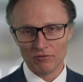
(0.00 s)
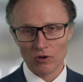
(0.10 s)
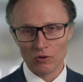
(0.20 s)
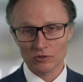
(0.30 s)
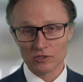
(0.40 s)

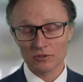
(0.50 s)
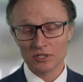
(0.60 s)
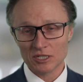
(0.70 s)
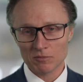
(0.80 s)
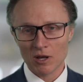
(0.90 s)
folds, or the
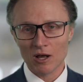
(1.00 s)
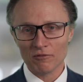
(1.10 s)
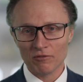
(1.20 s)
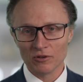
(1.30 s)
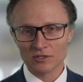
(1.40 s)
smile
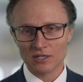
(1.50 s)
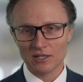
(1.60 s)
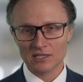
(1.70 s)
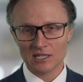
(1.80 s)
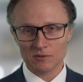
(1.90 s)
folds that
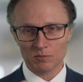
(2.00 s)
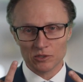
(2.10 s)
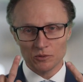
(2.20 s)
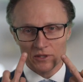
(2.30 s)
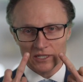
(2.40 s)
exist
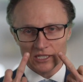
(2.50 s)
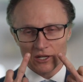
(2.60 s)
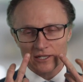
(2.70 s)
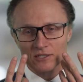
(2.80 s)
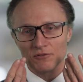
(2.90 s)
between the
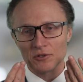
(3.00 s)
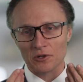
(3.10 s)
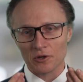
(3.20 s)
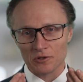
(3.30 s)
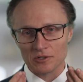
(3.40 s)
sides of your
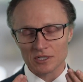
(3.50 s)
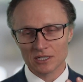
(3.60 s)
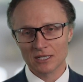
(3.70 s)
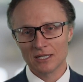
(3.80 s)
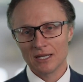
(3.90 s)
nose
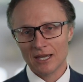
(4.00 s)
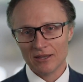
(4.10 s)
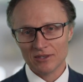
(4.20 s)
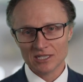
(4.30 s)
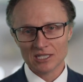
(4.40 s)

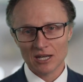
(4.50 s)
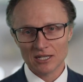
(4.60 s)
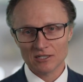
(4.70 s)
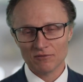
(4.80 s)
and the sides